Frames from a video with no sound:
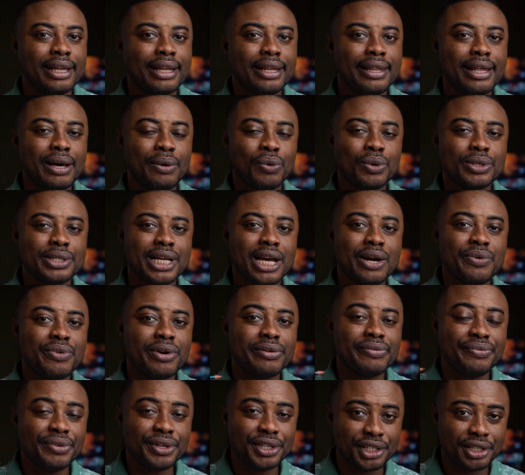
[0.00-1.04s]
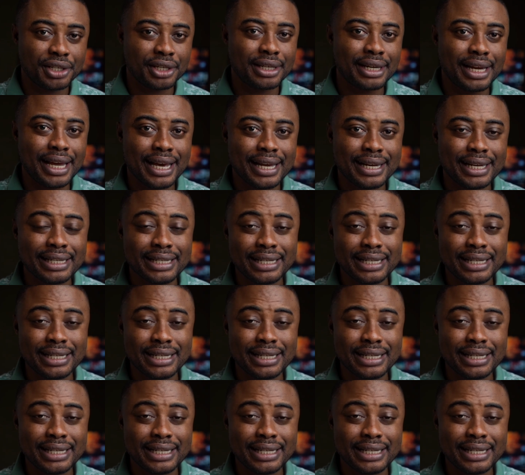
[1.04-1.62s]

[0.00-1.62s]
there was a revision and a